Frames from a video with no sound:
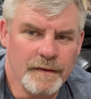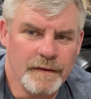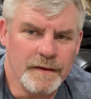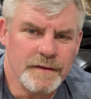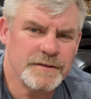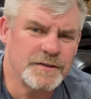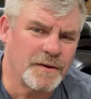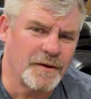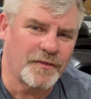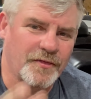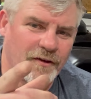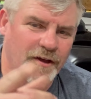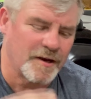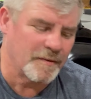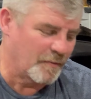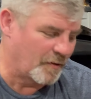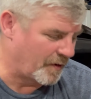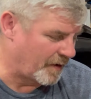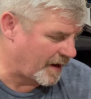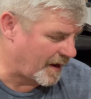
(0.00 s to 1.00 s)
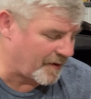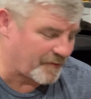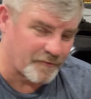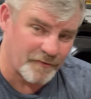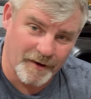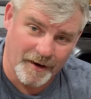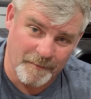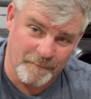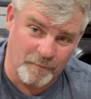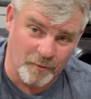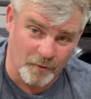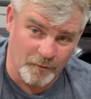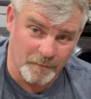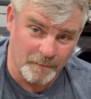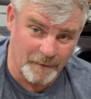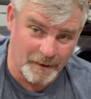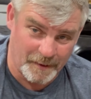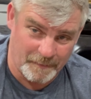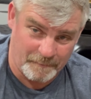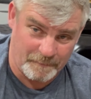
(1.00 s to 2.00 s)
So I thought about it after I
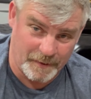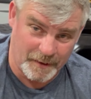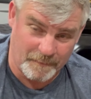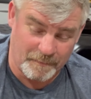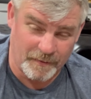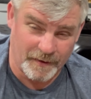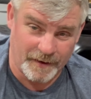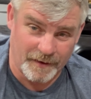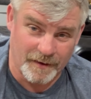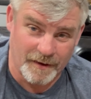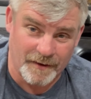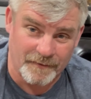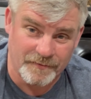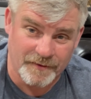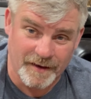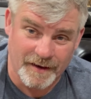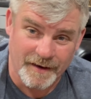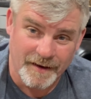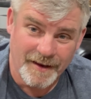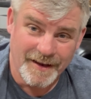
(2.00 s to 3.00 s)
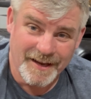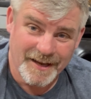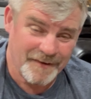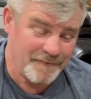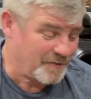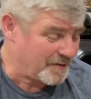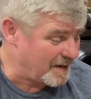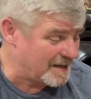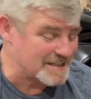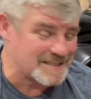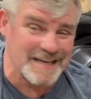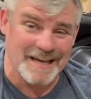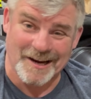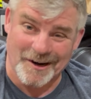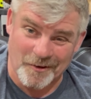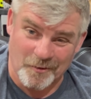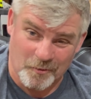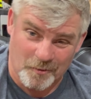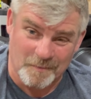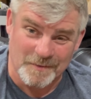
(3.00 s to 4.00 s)
pulled my big plate off, that if you guys had
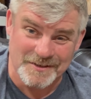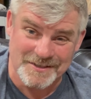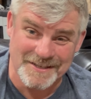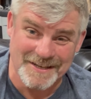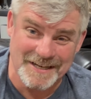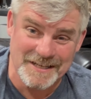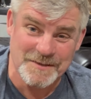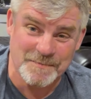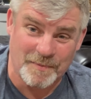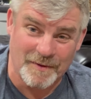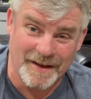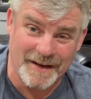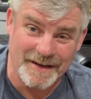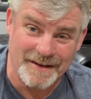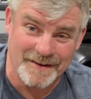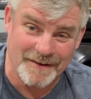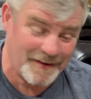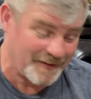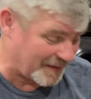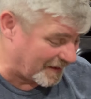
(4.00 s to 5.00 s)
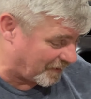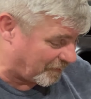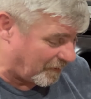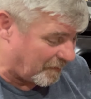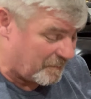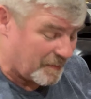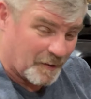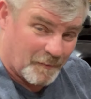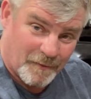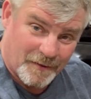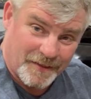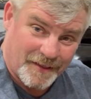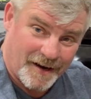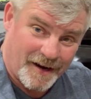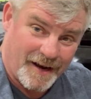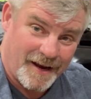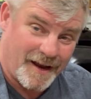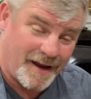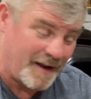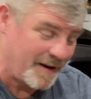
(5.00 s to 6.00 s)
a normal size plate, not that great big one that
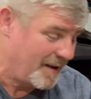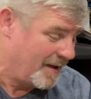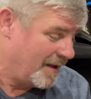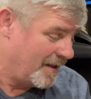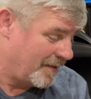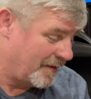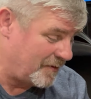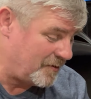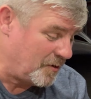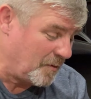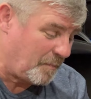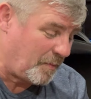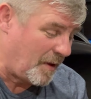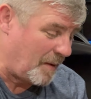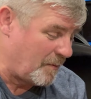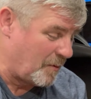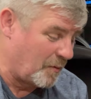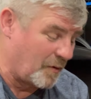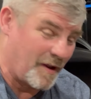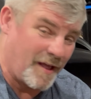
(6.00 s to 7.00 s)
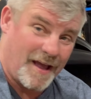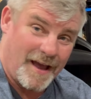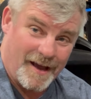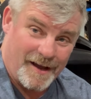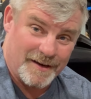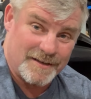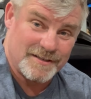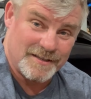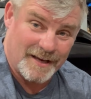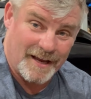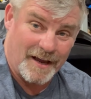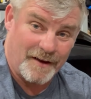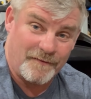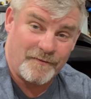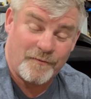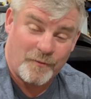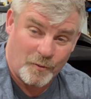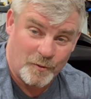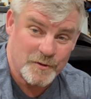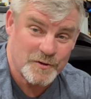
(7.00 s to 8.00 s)
I had, that you probably would have actually had
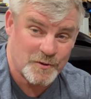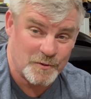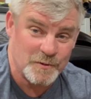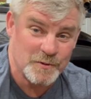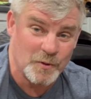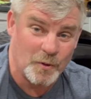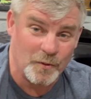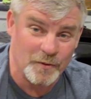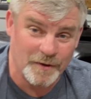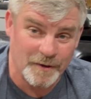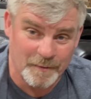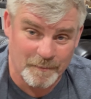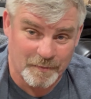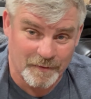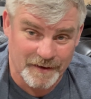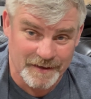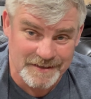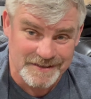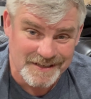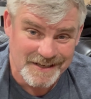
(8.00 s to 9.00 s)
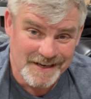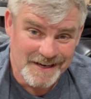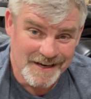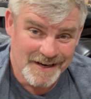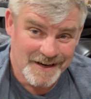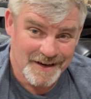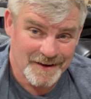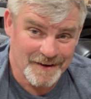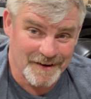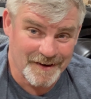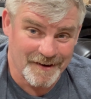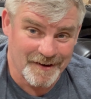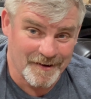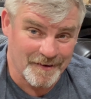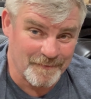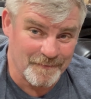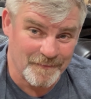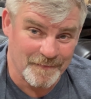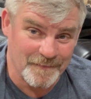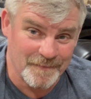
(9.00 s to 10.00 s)
4 screws holding it in place.
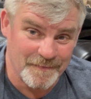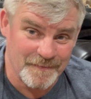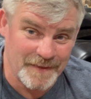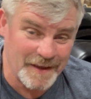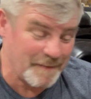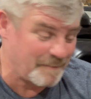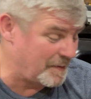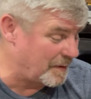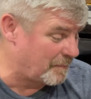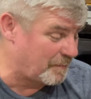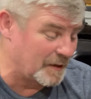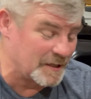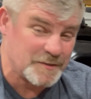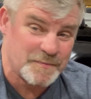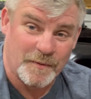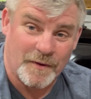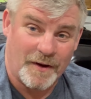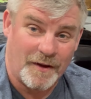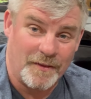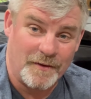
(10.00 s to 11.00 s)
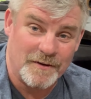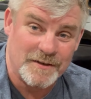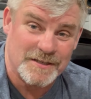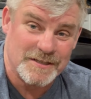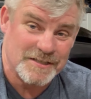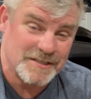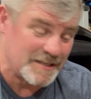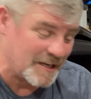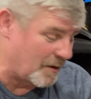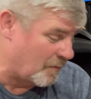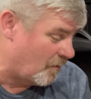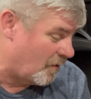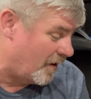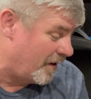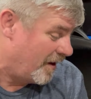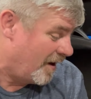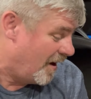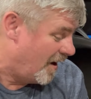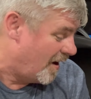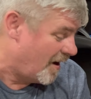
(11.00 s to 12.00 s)
That big plate's been on there since day
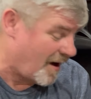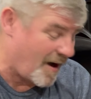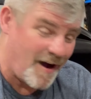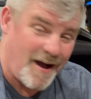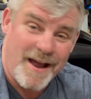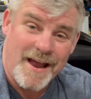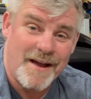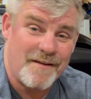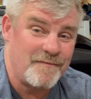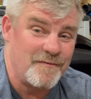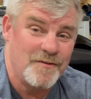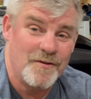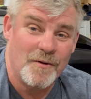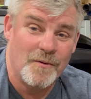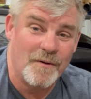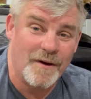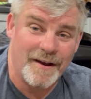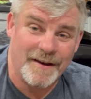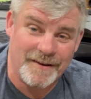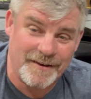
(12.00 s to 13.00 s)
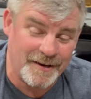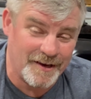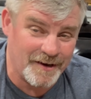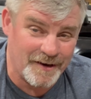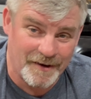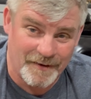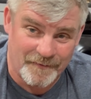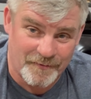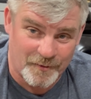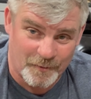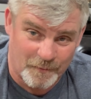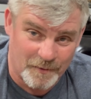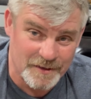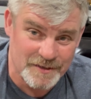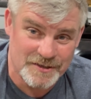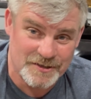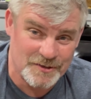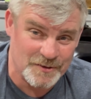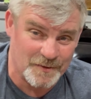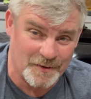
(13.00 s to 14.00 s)
one. I have no idea if there
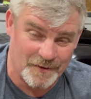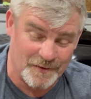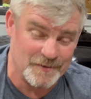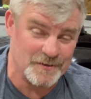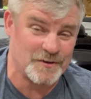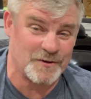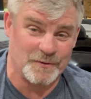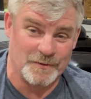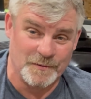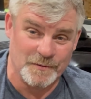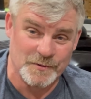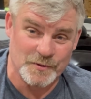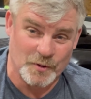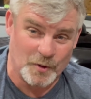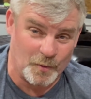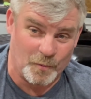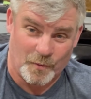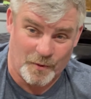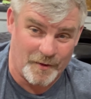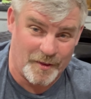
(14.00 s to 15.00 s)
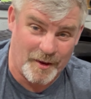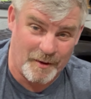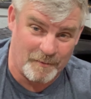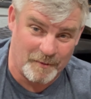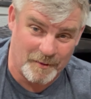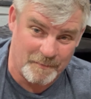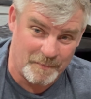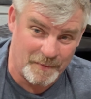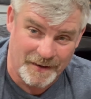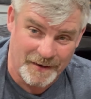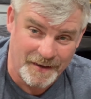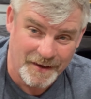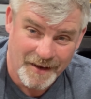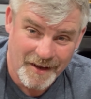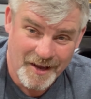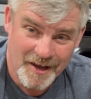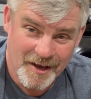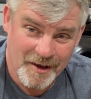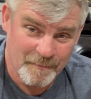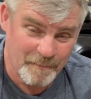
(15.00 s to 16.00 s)
was 2 other screws or where they would be,
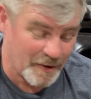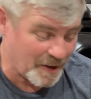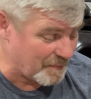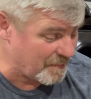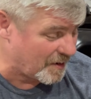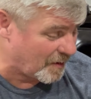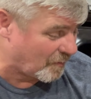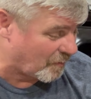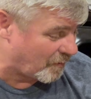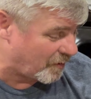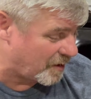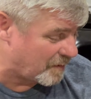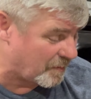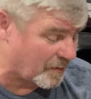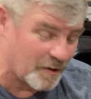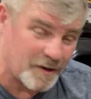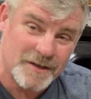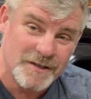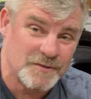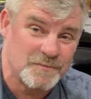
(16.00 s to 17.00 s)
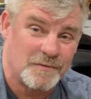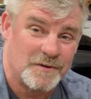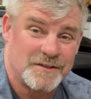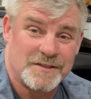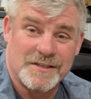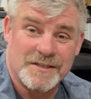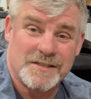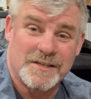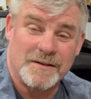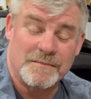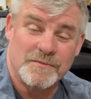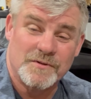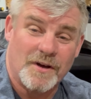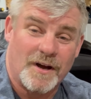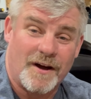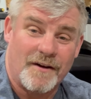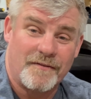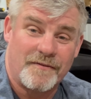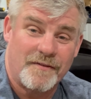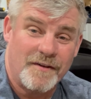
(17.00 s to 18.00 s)
but I'm not worried about it because once this comes
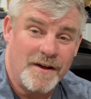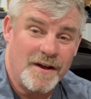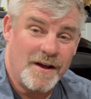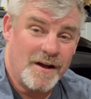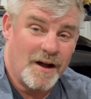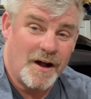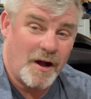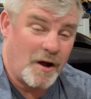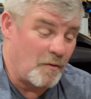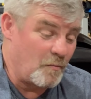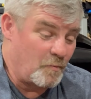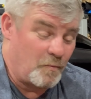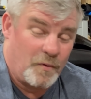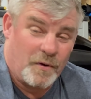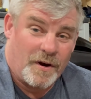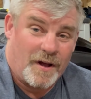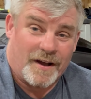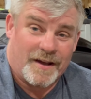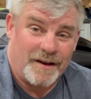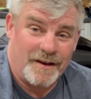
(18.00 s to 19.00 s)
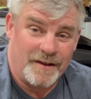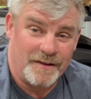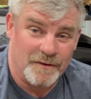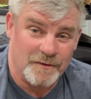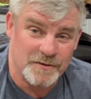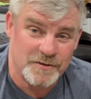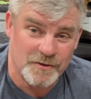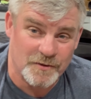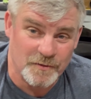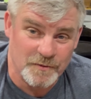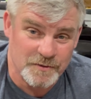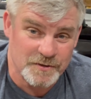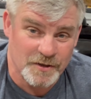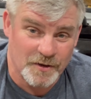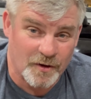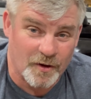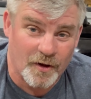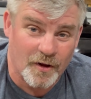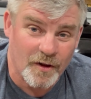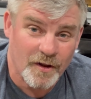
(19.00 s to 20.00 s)
off, we're not going to need those screws at
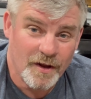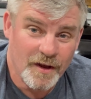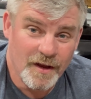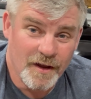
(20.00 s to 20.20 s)
all.